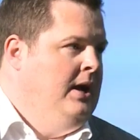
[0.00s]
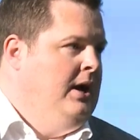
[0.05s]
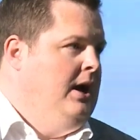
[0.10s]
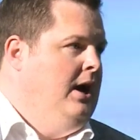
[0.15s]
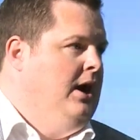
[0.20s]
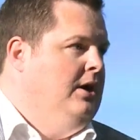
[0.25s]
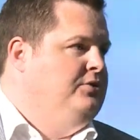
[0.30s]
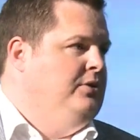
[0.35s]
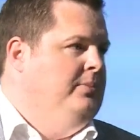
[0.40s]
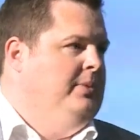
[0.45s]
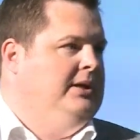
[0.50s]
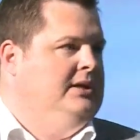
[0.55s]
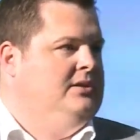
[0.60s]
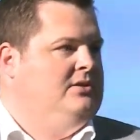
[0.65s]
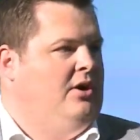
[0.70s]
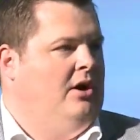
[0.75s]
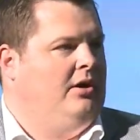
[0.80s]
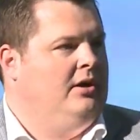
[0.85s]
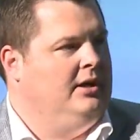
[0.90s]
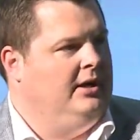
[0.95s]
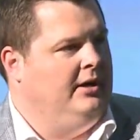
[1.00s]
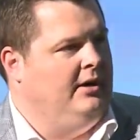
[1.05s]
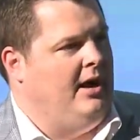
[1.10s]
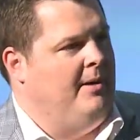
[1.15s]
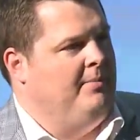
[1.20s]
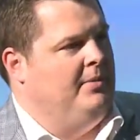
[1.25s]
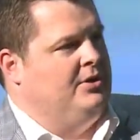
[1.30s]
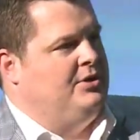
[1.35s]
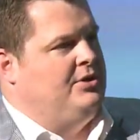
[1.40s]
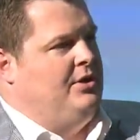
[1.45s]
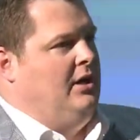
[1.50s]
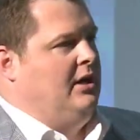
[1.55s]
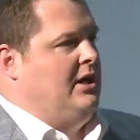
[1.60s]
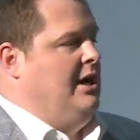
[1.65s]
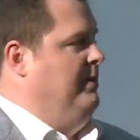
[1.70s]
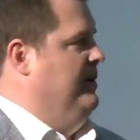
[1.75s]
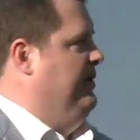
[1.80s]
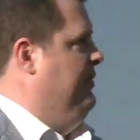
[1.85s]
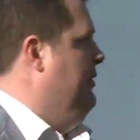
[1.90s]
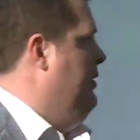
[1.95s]
So let me get started here. I'm going to show you a
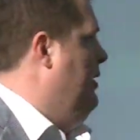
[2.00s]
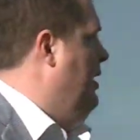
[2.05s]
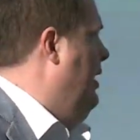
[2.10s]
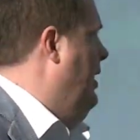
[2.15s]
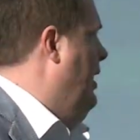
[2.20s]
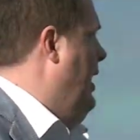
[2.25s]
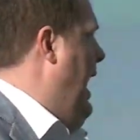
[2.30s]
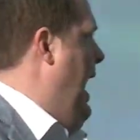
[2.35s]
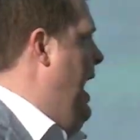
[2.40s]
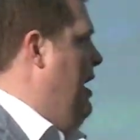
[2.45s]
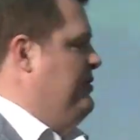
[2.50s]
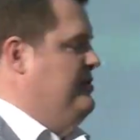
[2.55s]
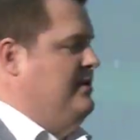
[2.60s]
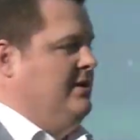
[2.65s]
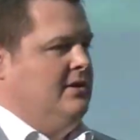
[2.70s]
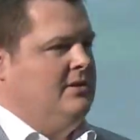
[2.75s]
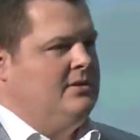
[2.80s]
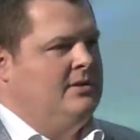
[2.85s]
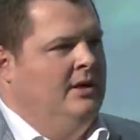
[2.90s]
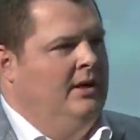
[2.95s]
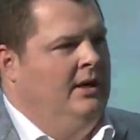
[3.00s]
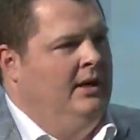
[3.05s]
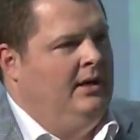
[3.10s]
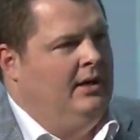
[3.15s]
couple different houses.